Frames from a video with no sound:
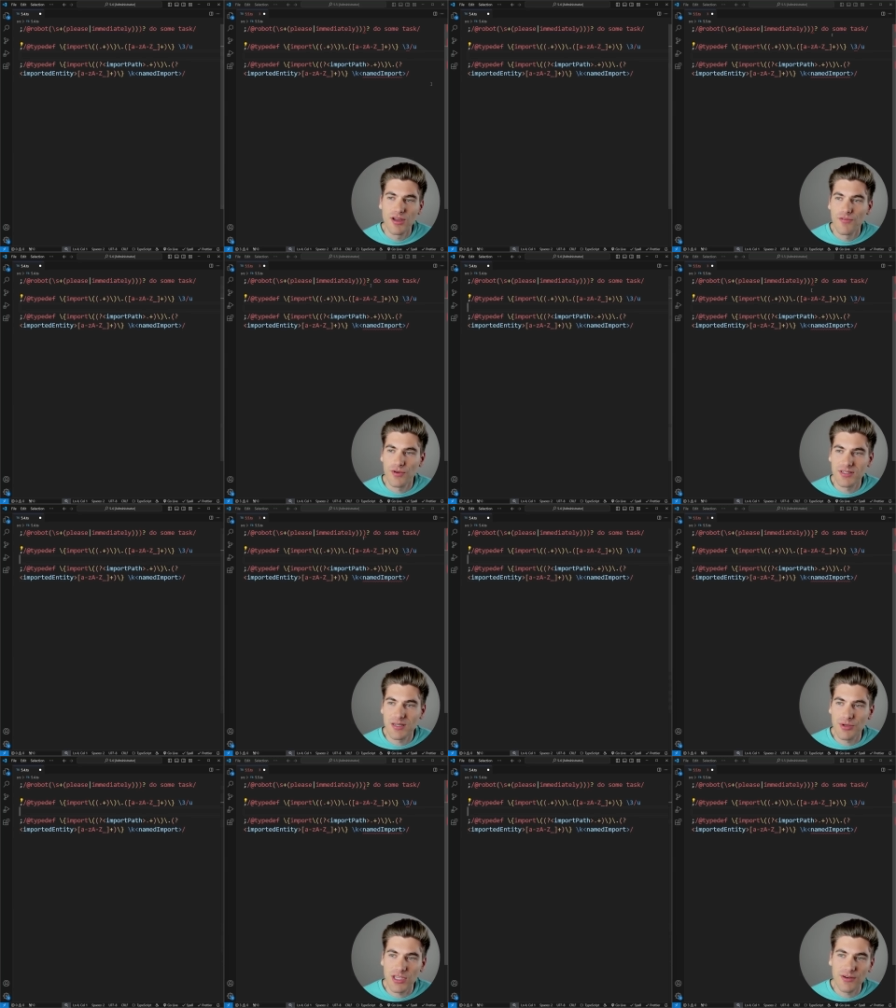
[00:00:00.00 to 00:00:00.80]
For
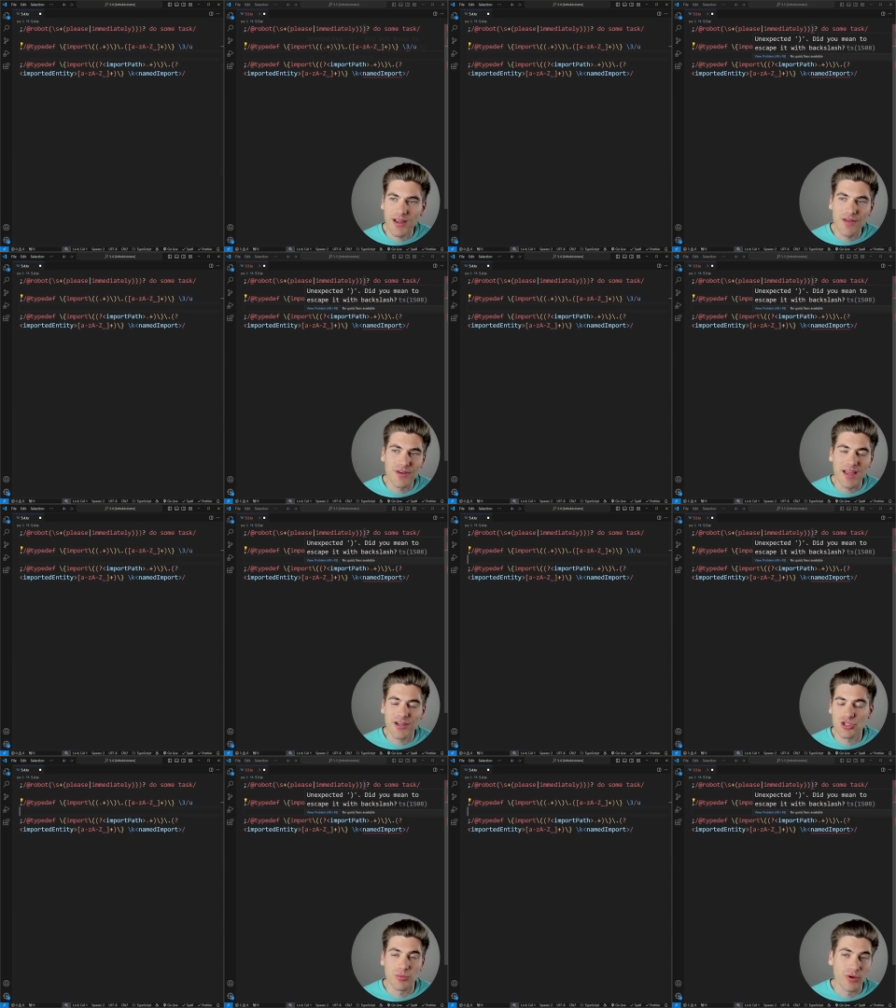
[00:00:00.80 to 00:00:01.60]
example, here I have an
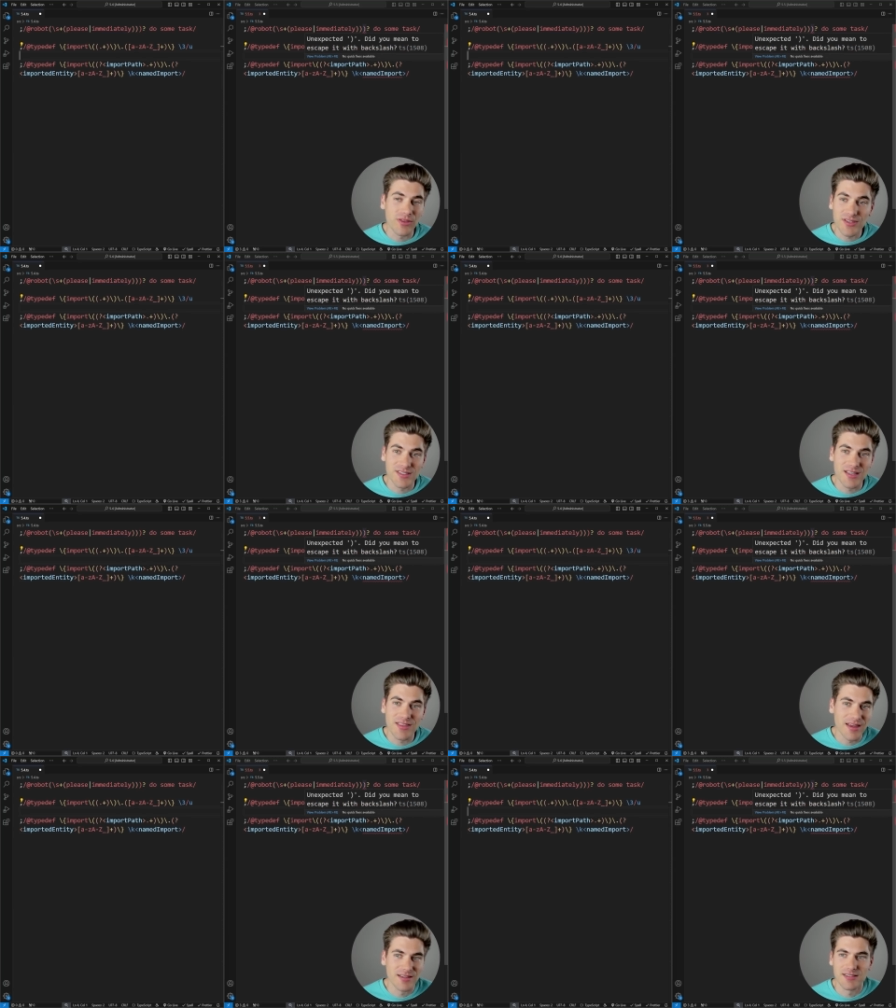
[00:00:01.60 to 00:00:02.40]
extra parenthesis
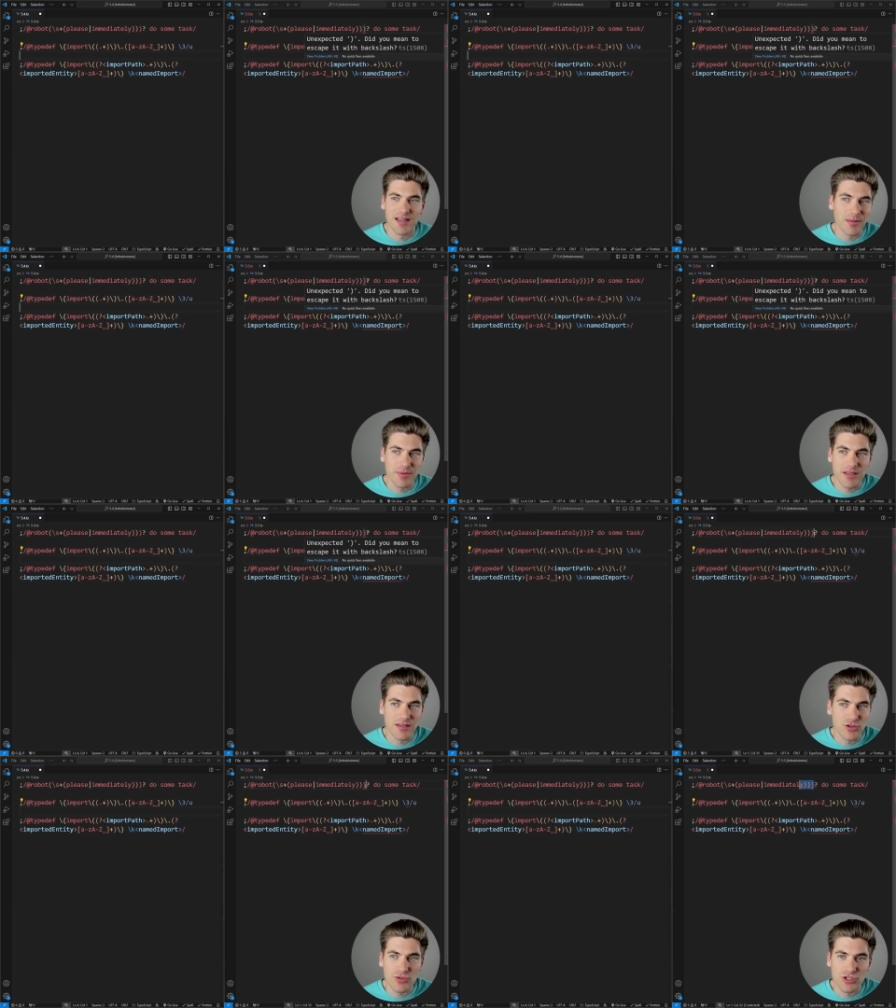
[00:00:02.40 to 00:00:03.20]
that is not being
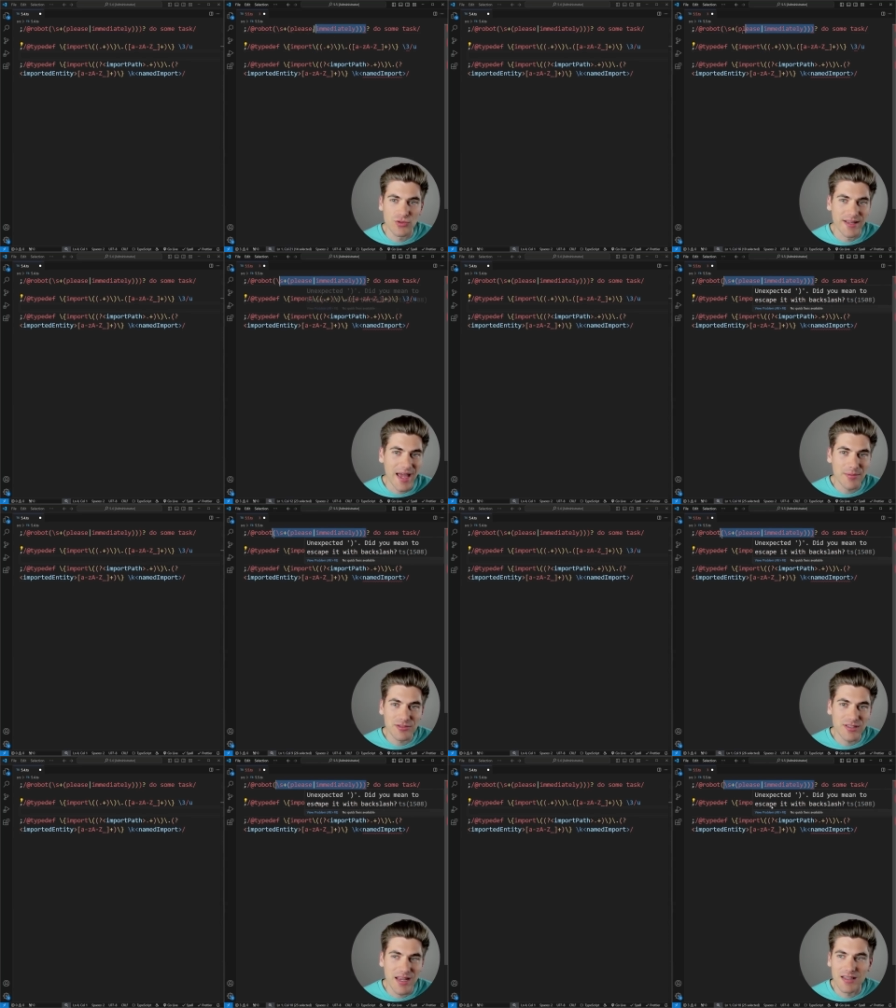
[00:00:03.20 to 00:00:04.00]
used to
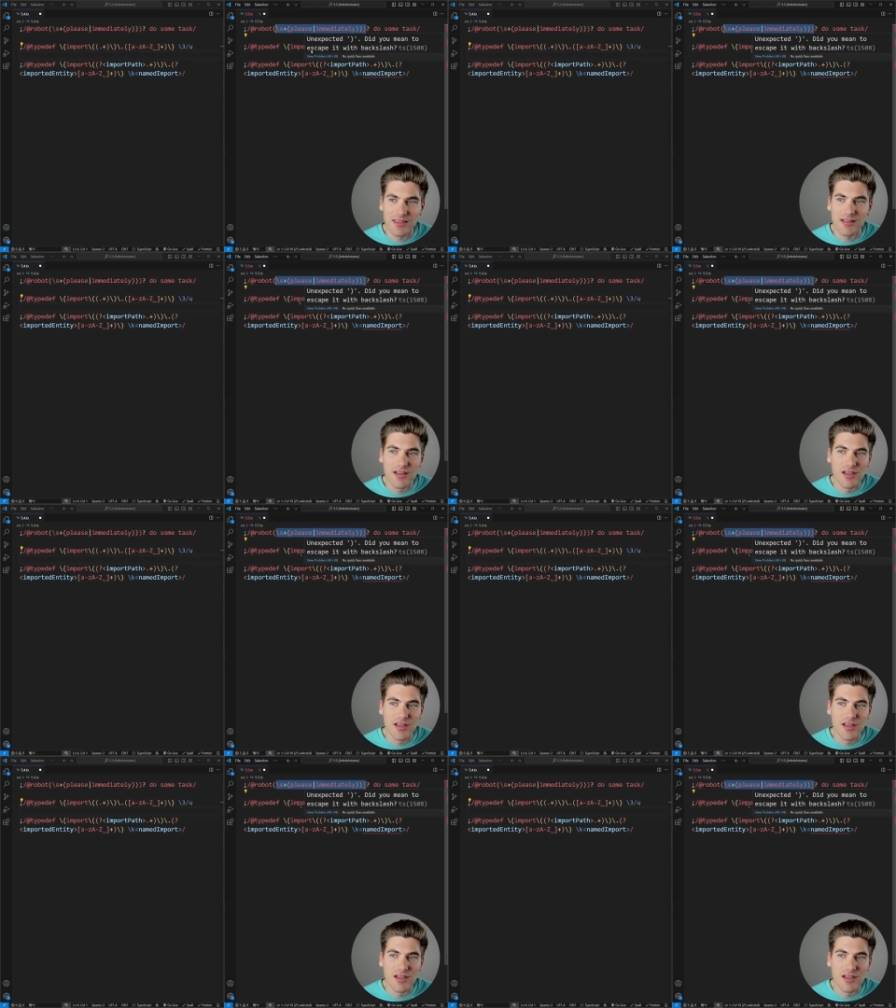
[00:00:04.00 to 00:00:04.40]
encapsulate anything,